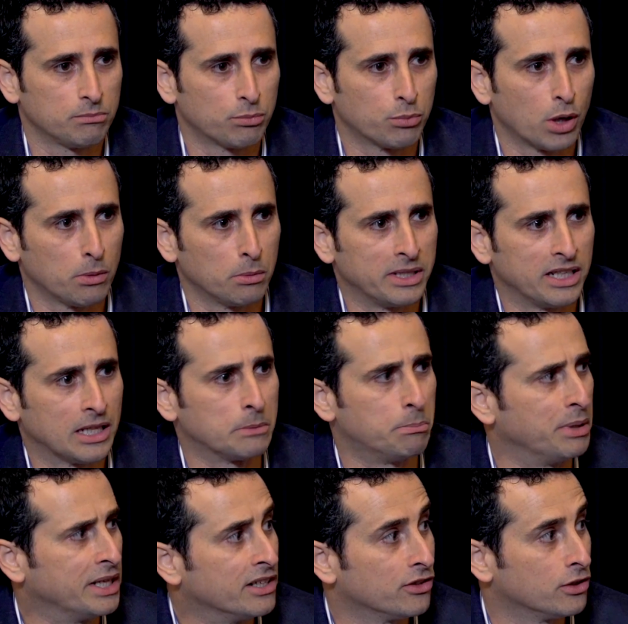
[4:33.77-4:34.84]
probably a lot
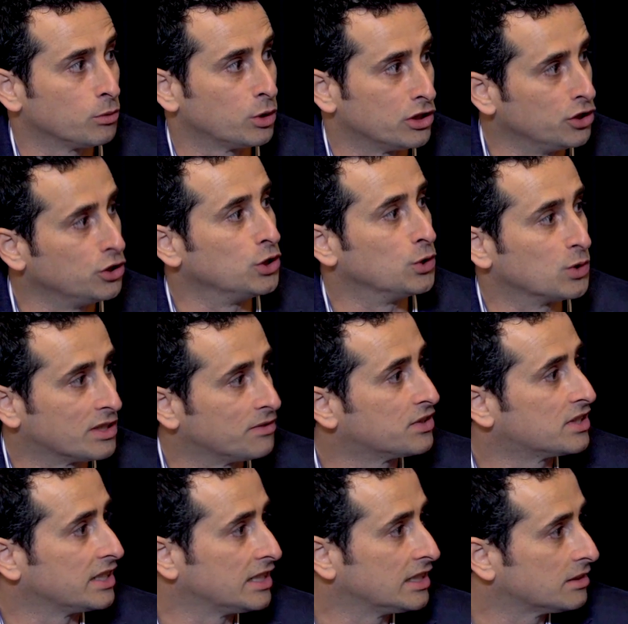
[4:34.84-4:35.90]
bigger than what the news have
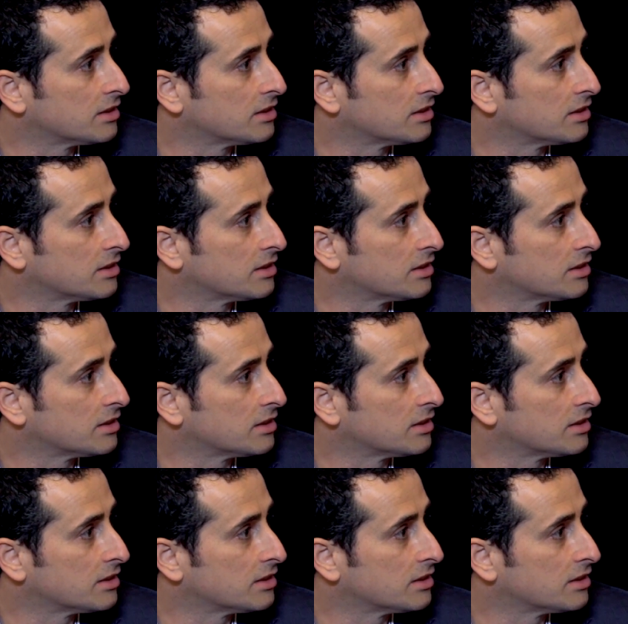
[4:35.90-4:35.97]
seen.